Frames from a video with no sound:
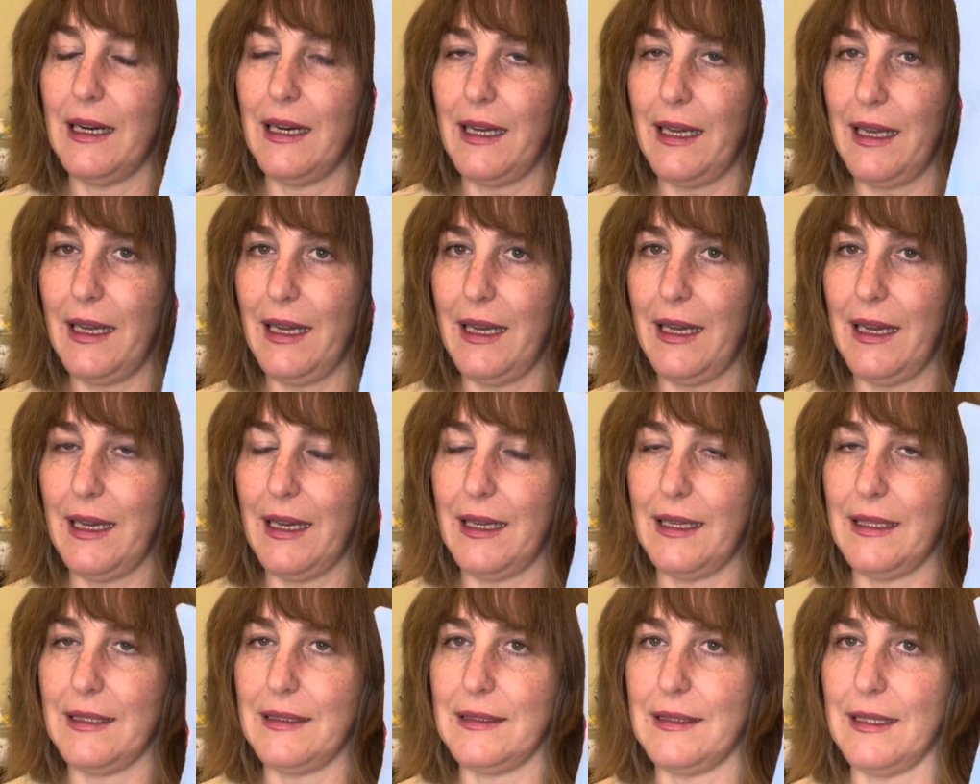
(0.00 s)

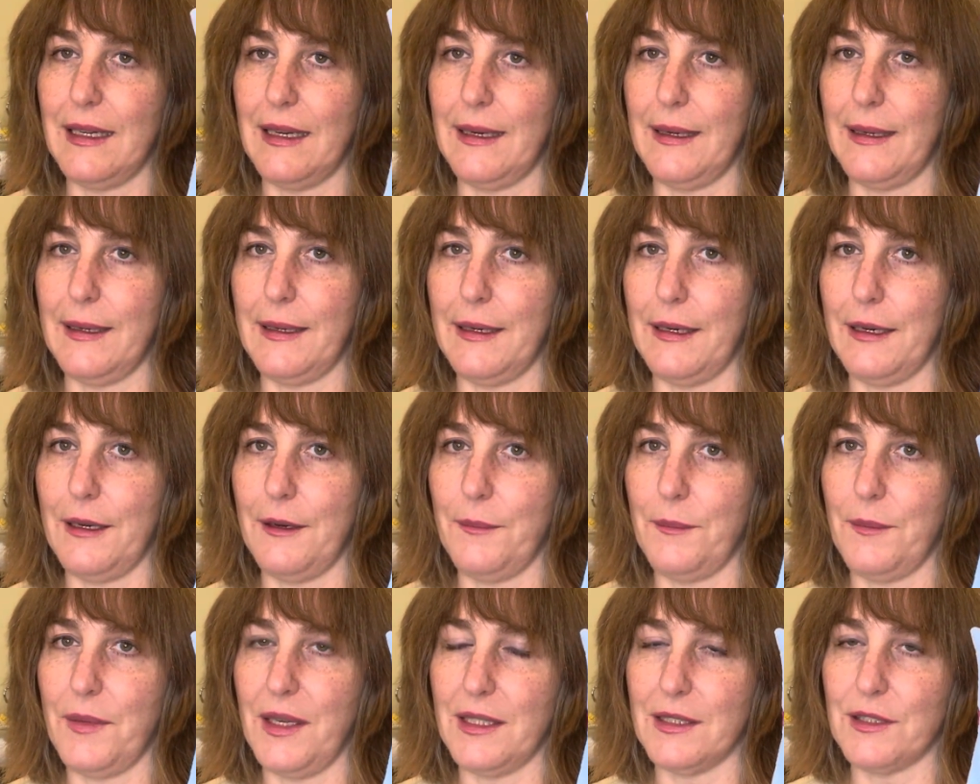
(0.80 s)
and
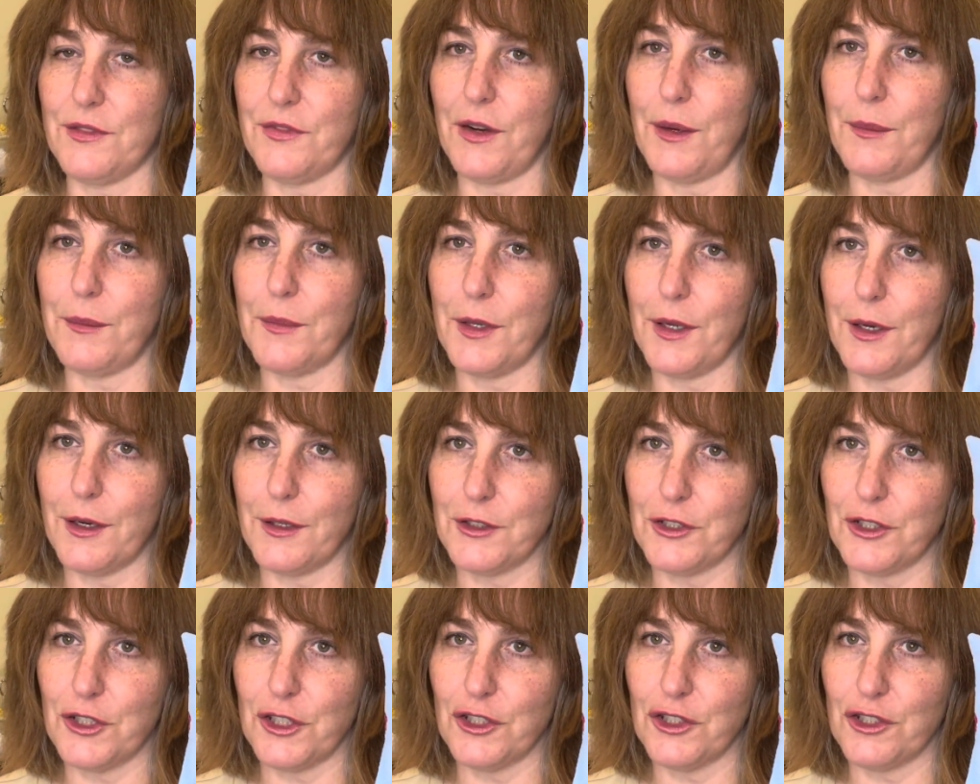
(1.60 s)
it's from their
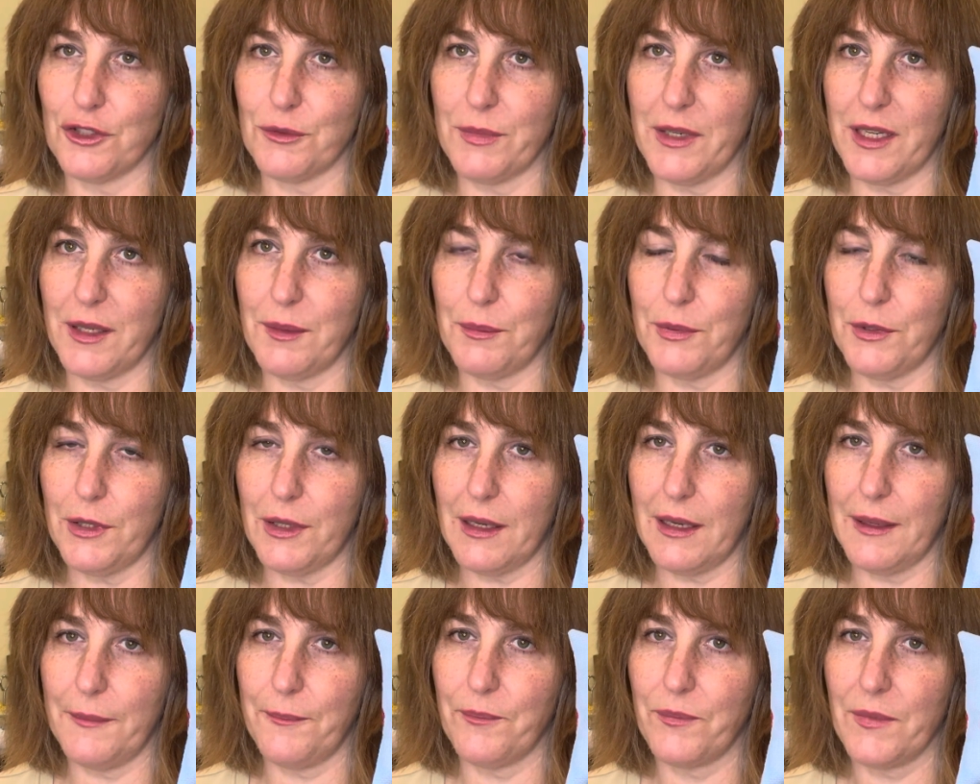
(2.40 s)
gingerbread book.